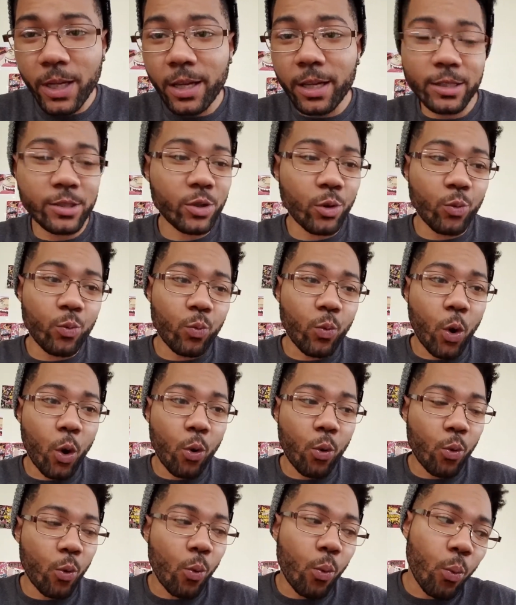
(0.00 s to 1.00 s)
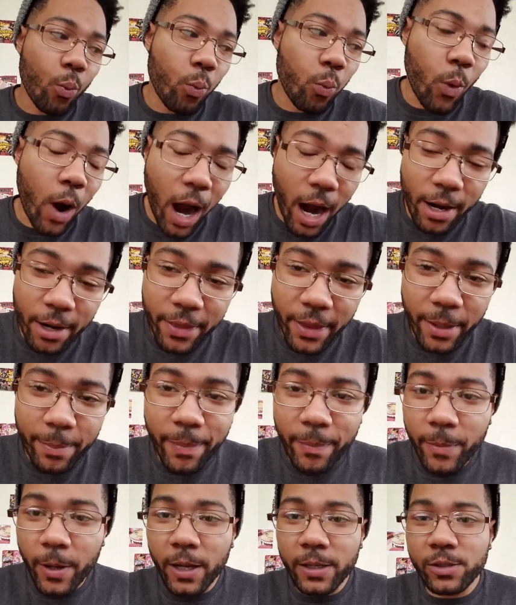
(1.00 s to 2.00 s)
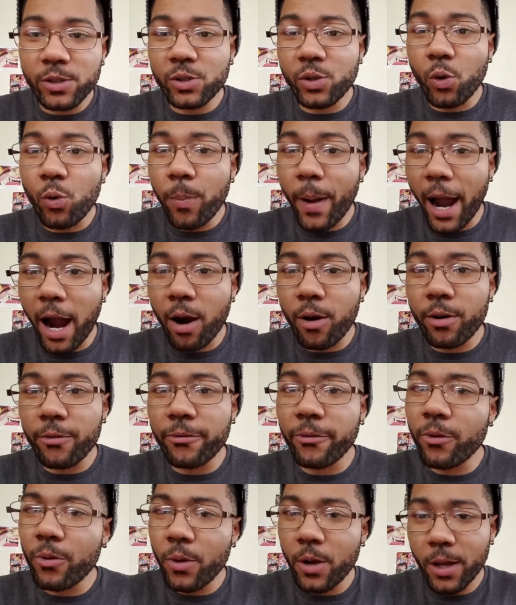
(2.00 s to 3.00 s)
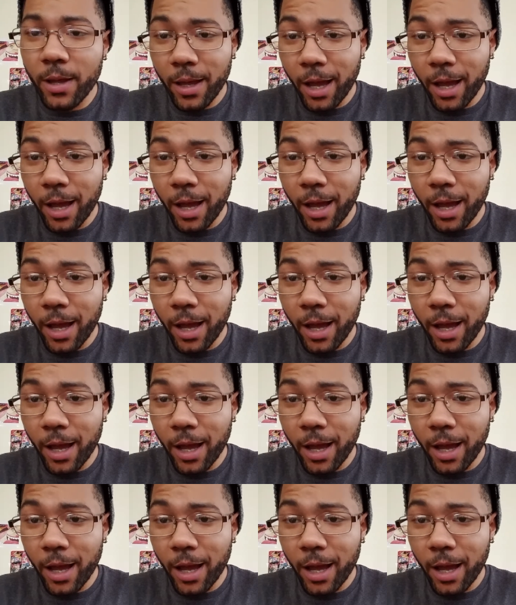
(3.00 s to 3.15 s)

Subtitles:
So why are they so powerful?